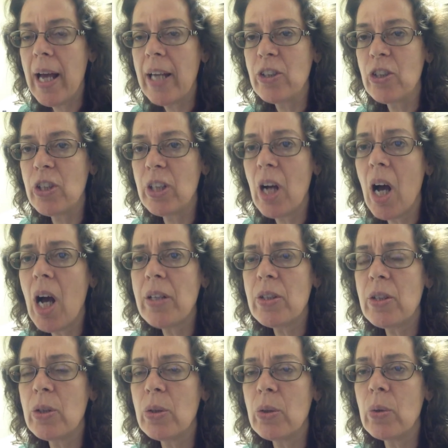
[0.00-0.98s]
And
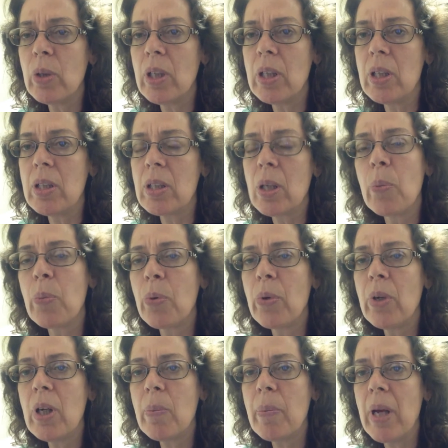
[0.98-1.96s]
shiatsu is a
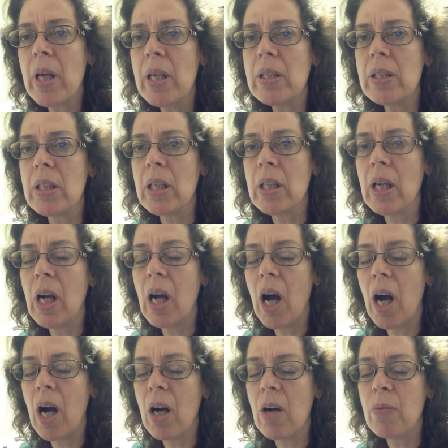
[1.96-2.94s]
pretty amazing
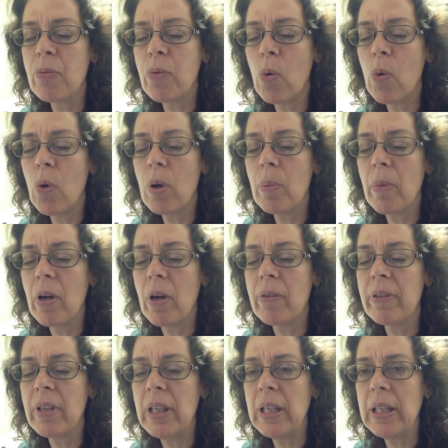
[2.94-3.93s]
form
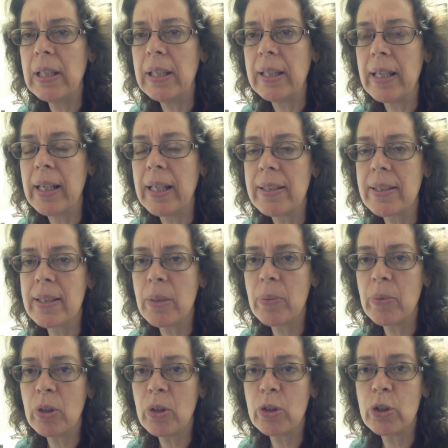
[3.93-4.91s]
of healing. It's
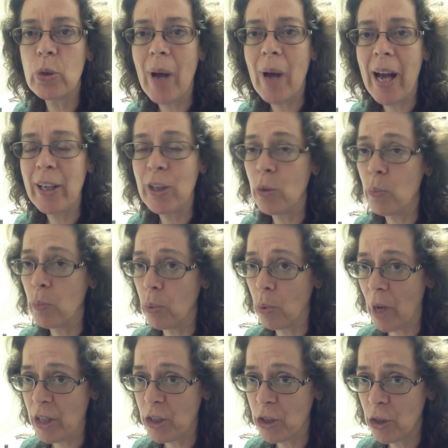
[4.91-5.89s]
similar to
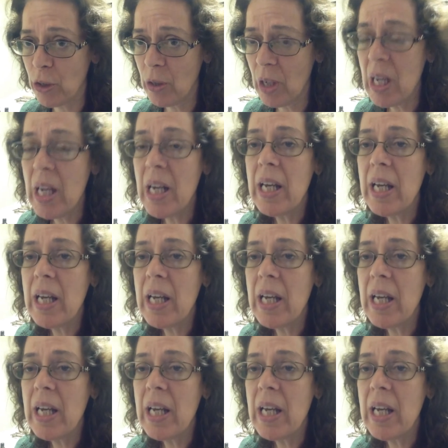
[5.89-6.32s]
acupressure.